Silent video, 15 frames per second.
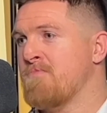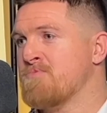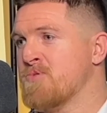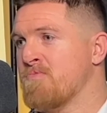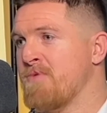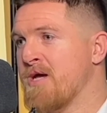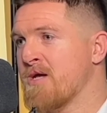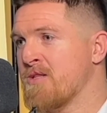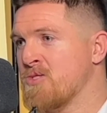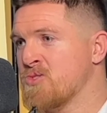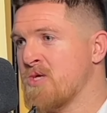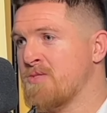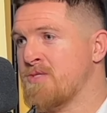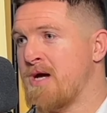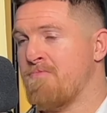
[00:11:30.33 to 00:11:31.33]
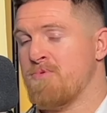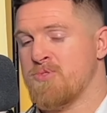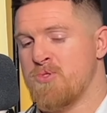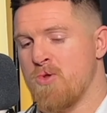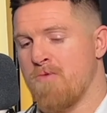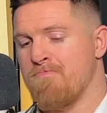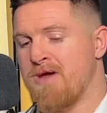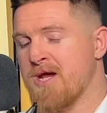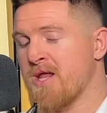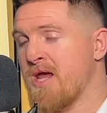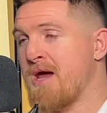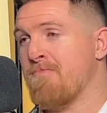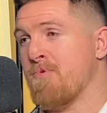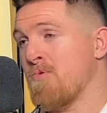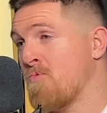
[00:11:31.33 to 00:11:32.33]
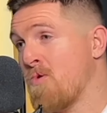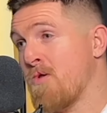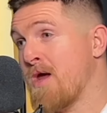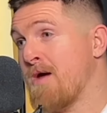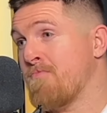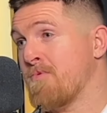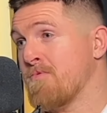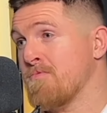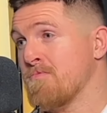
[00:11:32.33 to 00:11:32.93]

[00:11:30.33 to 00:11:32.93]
for making this stuff happen. If you don't make it happen, it won't happen.